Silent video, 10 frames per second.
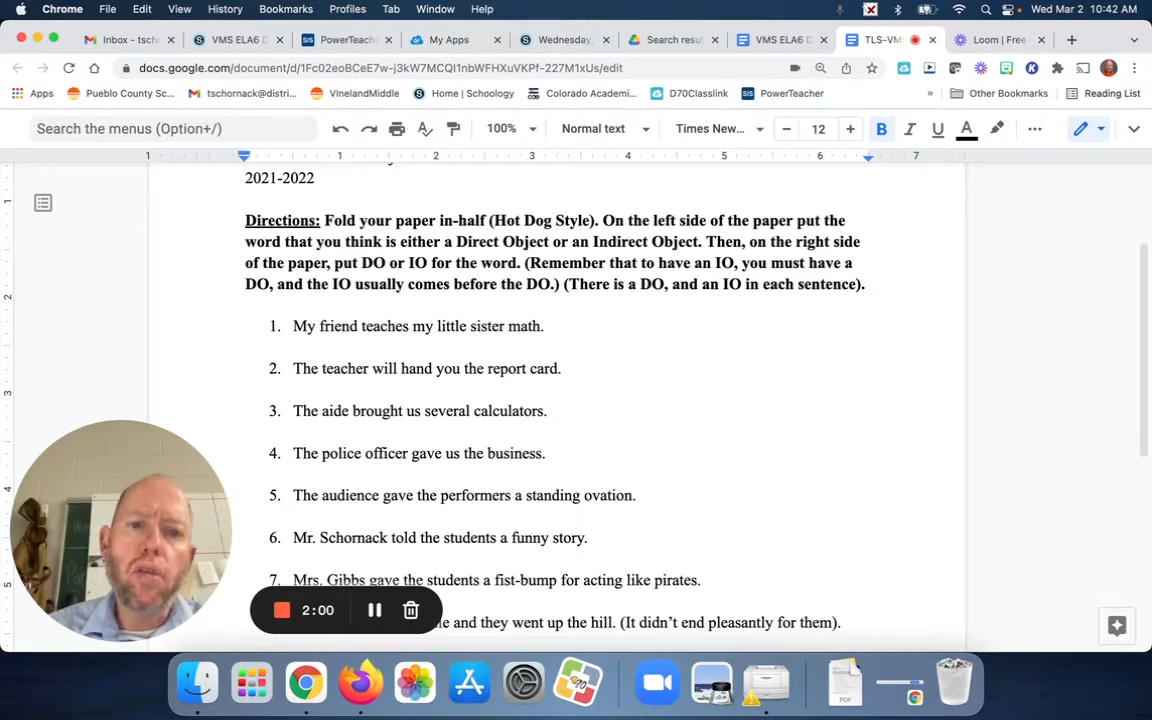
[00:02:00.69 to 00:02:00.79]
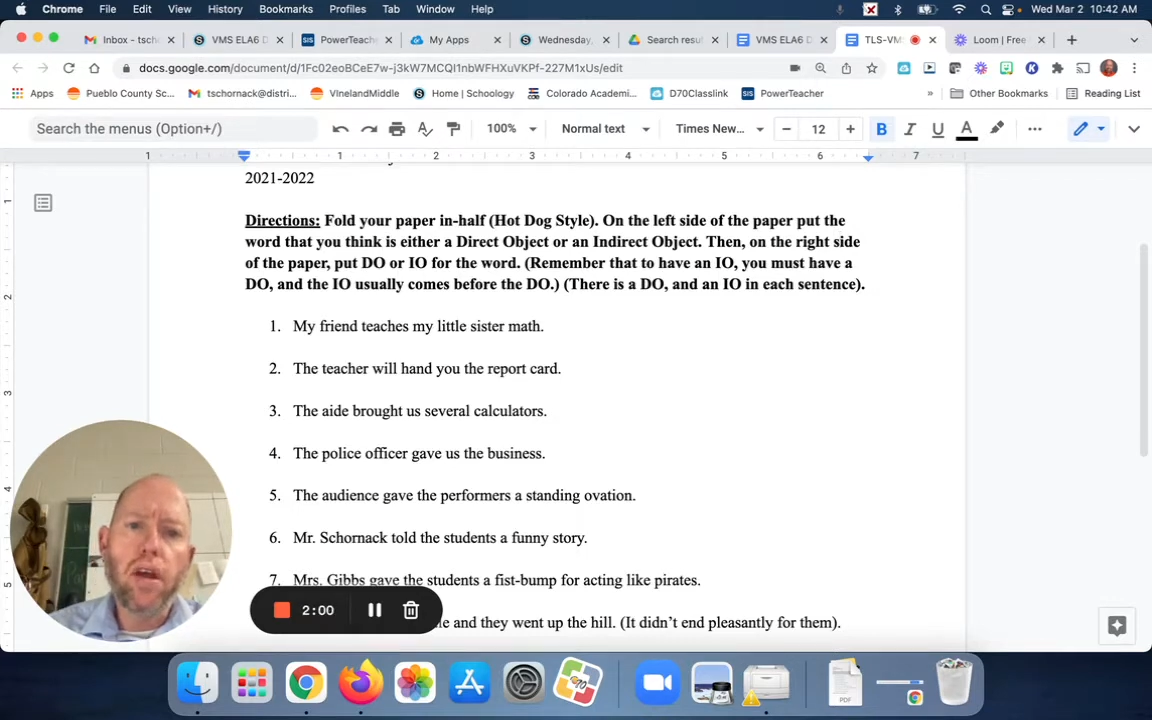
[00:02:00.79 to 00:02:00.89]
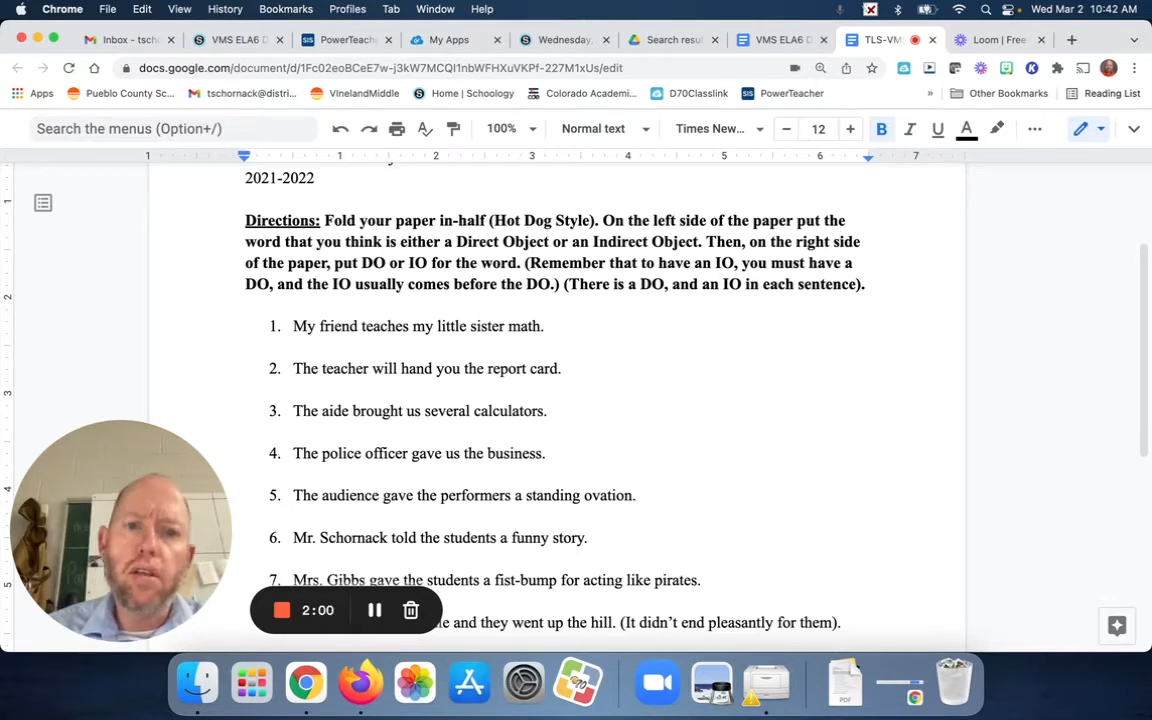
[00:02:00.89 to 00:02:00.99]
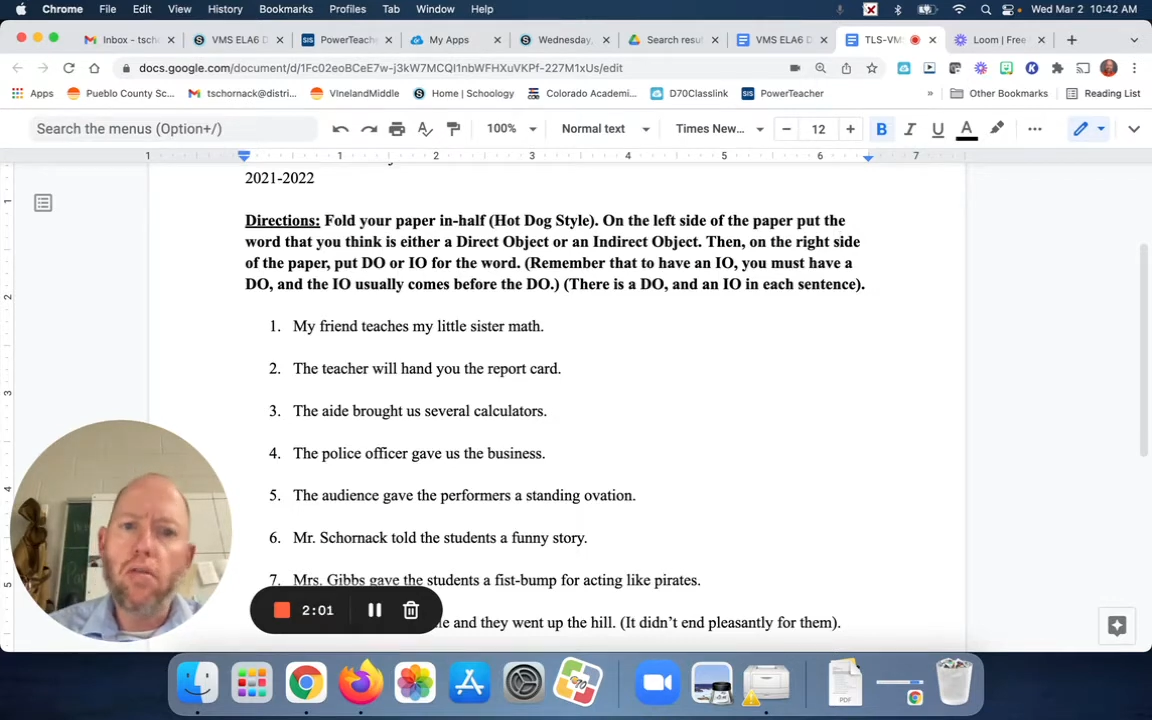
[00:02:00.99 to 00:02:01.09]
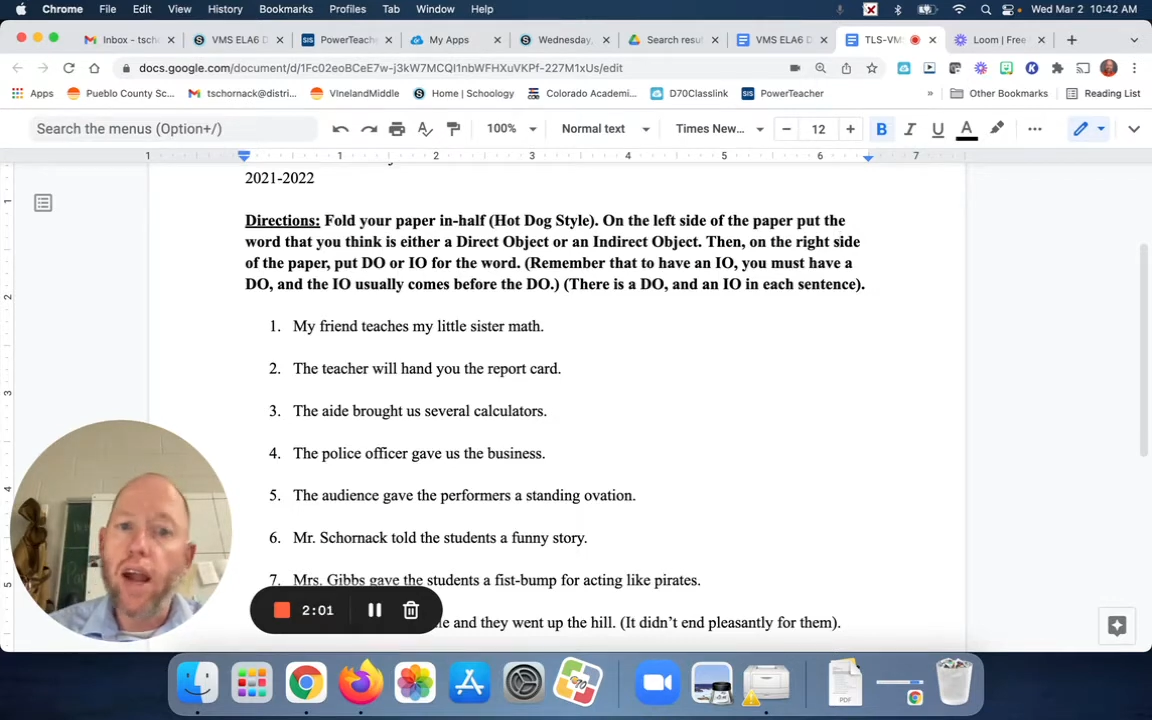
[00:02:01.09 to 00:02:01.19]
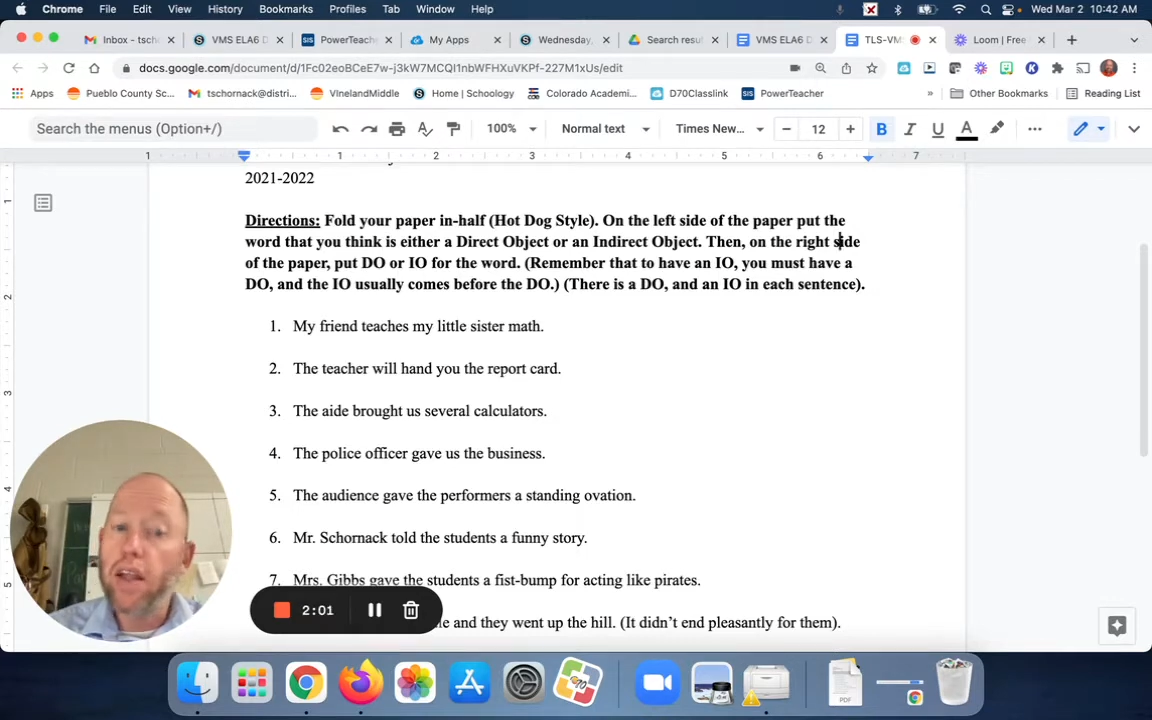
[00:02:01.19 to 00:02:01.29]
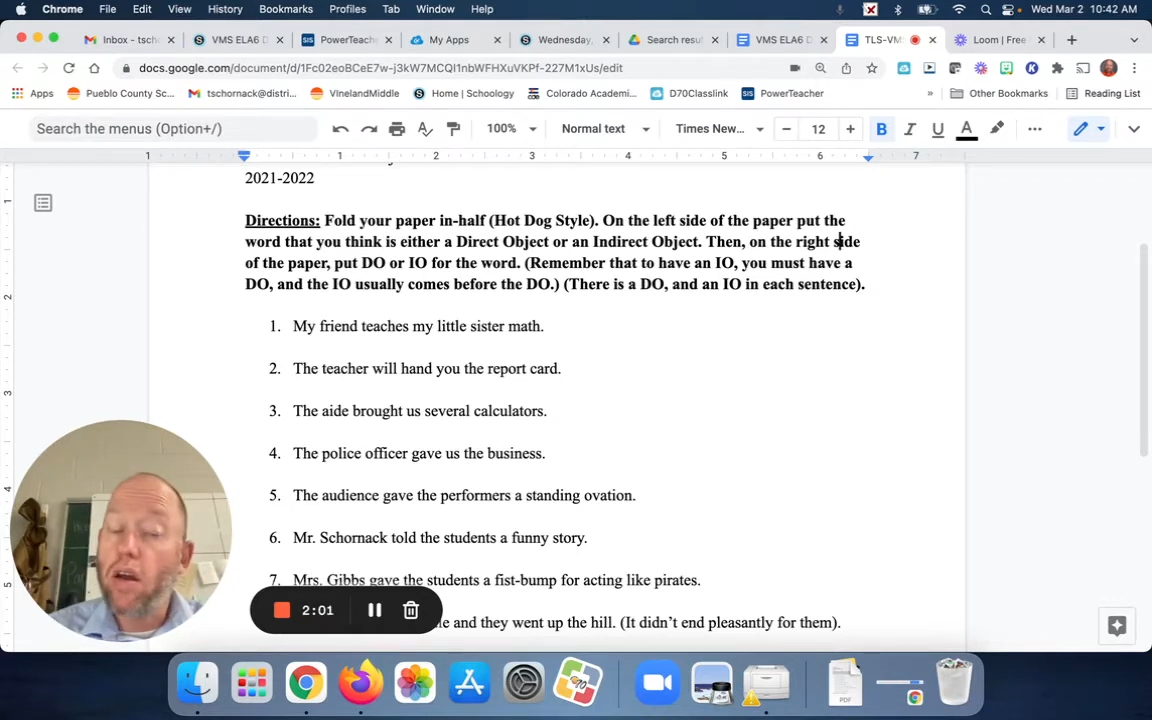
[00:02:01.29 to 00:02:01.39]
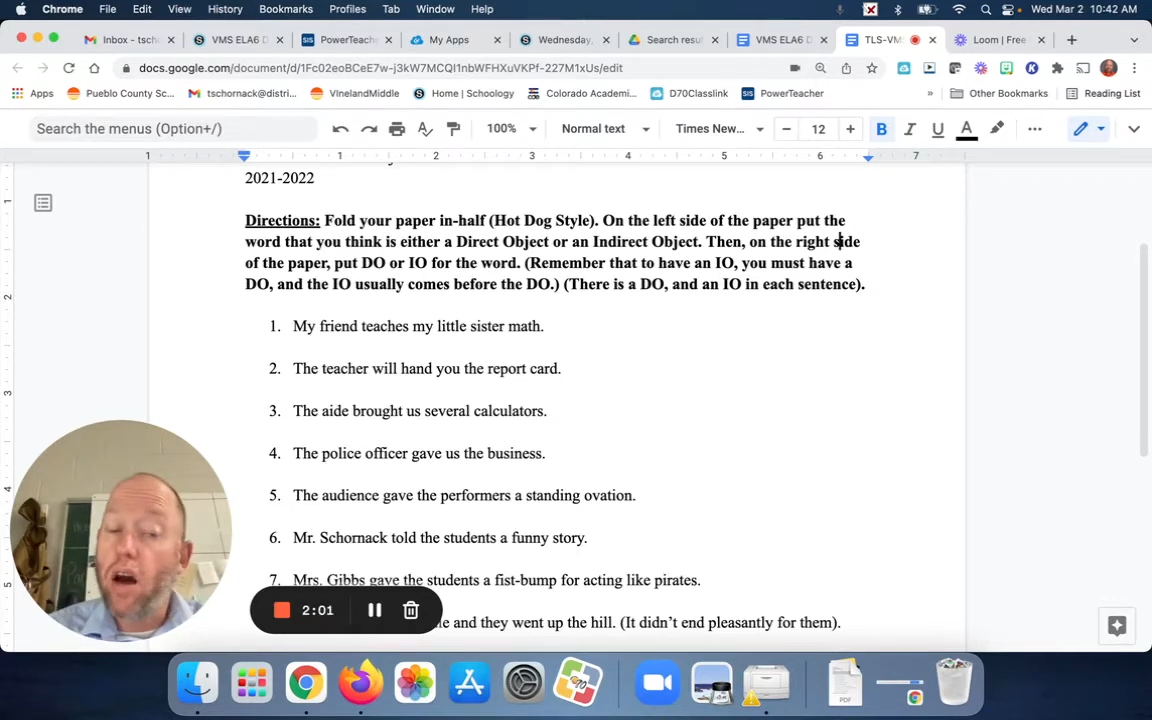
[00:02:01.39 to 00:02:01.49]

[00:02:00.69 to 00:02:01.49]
the indirect, the